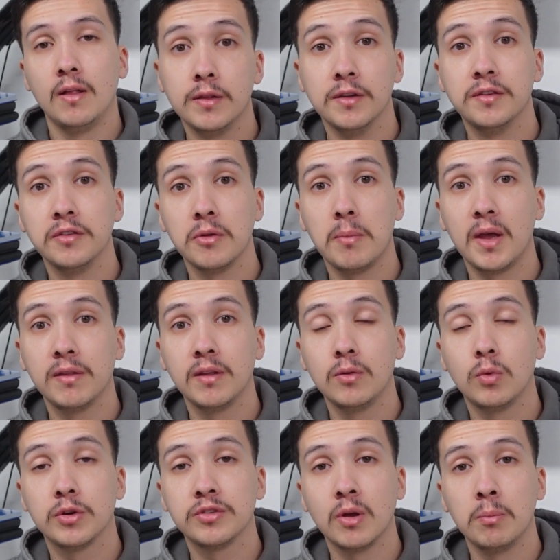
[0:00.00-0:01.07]
This is a method
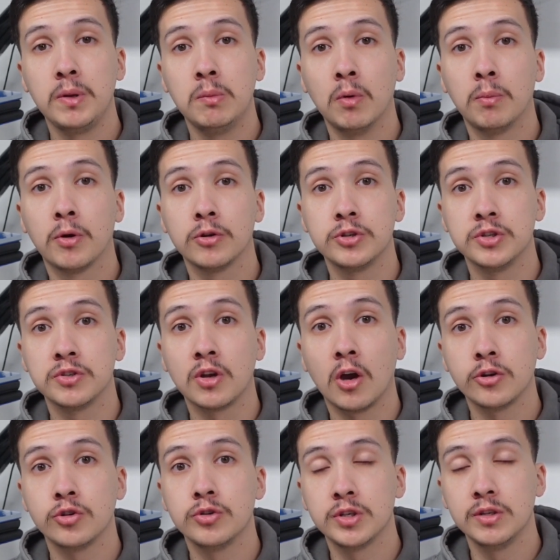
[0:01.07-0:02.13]
where some people purchase
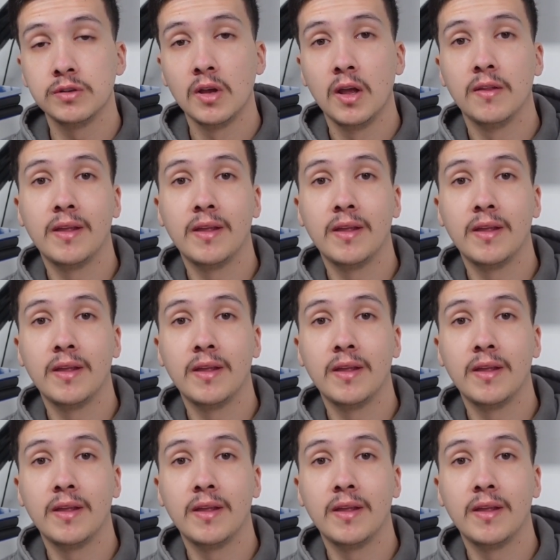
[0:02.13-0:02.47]
cartridges